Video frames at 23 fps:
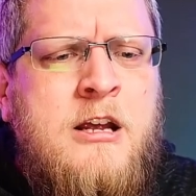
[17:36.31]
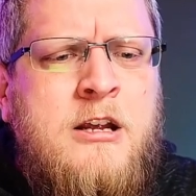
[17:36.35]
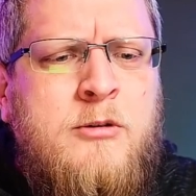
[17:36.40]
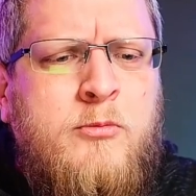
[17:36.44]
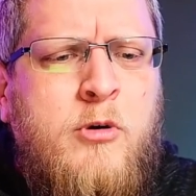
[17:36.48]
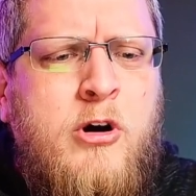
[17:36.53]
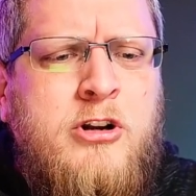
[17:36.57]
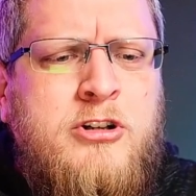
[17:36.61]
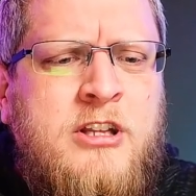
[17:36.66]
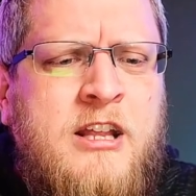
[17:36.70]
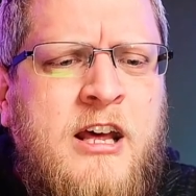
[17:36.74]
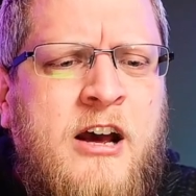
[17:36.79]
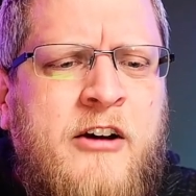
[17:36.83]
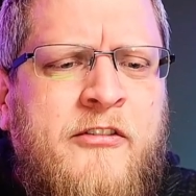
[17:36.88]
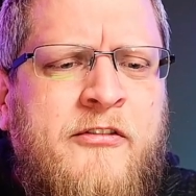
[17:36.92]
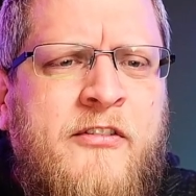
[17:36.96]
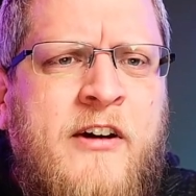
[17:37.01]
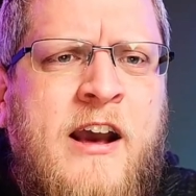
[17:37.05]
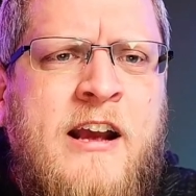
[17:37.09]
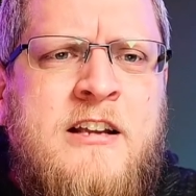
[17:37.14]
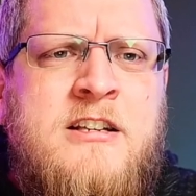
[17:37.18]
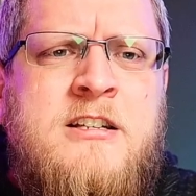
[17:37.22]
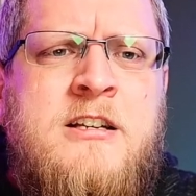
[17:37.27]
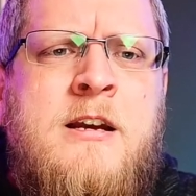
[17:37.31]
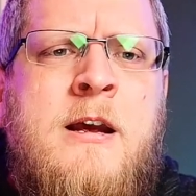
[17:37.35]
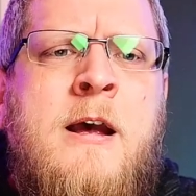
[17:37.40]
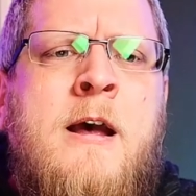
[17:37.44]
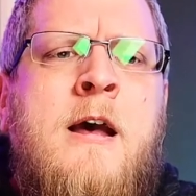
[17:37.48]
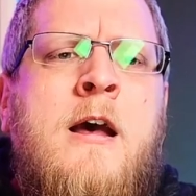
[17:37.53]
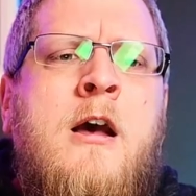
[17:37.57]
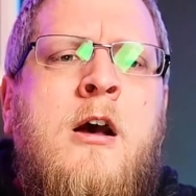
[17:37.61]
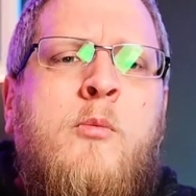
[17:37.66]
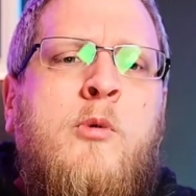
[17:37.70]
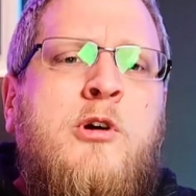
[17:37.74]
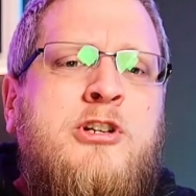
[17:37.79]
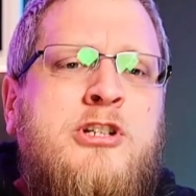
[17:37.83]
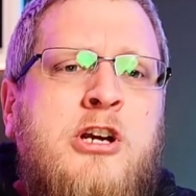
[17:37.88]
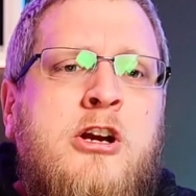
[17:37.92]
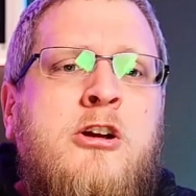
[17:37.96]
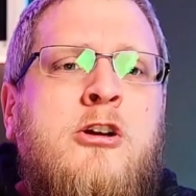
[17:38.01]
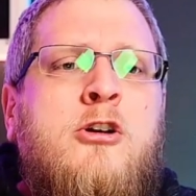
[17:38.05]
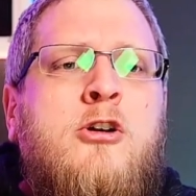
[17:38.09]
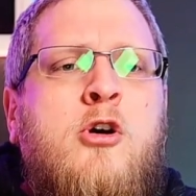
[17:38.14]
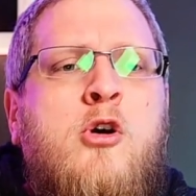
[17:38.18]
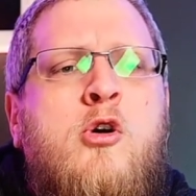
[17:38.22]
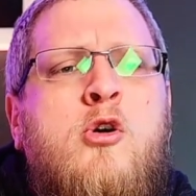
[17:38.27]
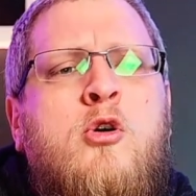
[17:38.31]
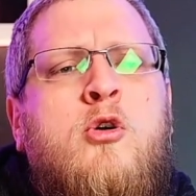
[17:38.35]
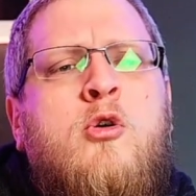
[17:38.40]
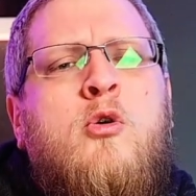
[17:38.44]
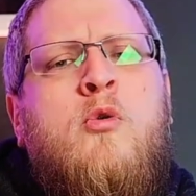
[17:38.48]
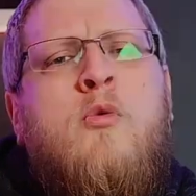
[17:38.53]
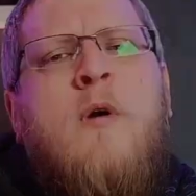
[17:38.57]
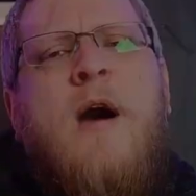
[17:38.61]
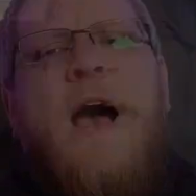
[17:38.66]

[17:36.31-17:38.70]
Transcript: words to that effect, which you can Google.